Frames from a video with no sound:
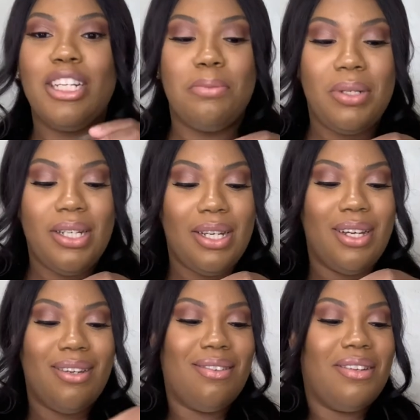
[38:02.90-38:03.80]
me
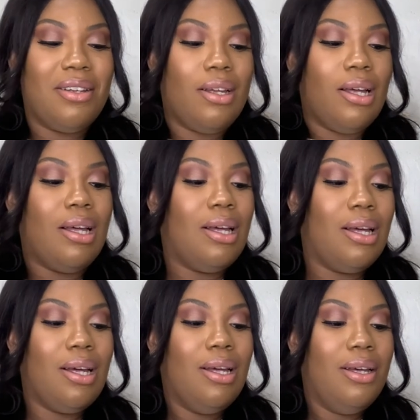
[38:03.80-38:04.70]

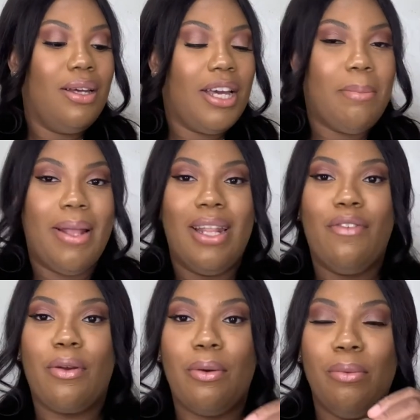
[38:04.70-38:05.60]
in my
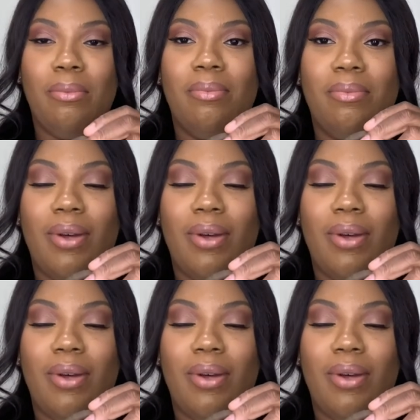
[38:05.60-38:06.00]
living room